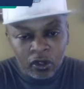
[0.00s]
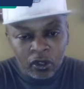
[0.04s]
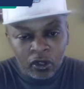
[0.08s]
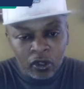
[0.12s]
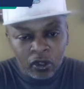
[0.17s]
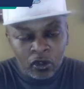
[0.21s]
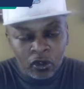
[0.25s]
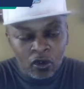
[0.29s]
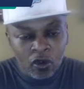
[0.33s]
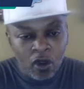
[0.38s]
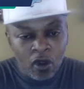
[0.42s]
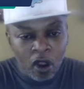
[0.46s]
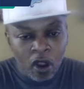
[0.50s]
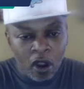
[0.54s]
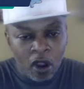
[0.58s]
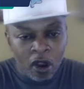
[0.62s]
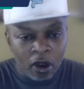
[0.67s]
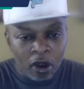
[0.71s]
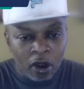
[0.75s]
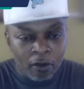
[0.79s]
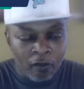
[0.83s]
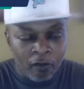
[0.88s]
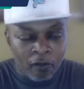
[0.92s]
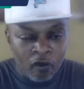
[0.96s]
You
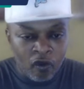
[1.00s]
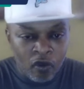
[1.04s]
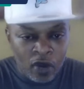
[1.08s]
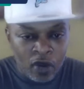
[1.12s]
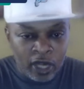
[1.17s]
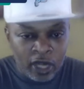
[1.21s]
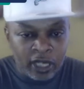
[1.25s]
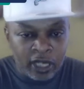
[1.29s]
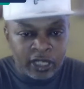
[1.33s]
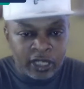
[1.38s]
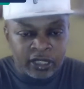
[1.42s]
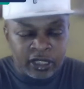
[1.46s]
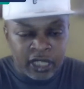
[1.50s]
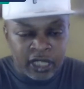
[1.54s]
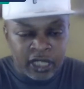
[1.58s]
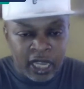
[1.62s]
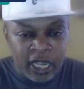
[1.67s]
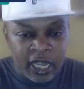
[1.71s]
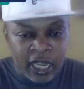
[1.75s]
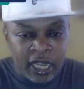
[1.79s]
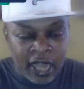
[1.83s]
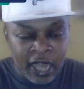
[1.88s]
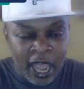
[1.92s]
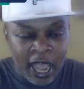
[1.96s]
are really
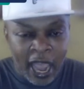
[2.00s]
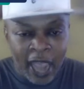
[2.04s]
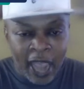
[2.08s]
saying,